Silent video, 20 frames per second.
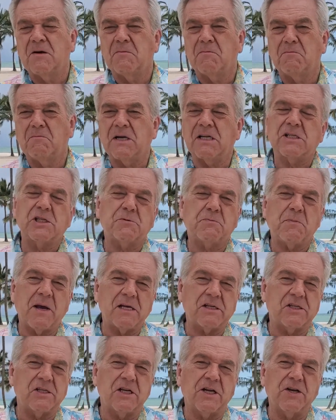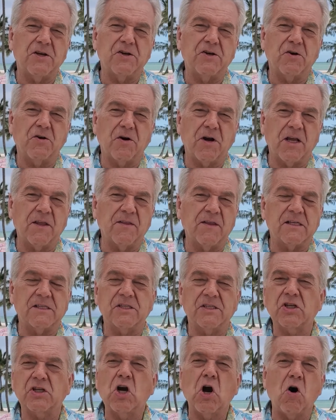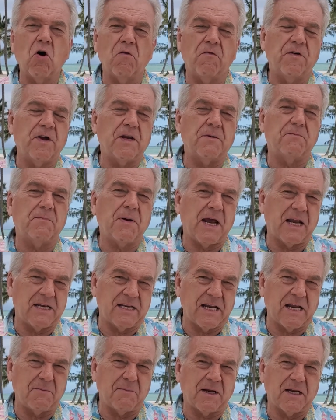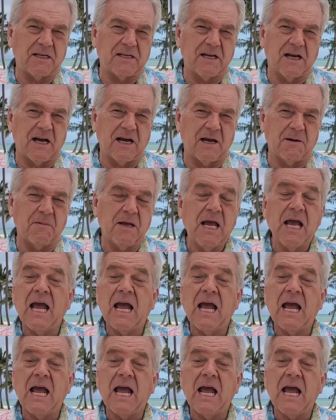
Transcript: but especially during this COVID pandemic time,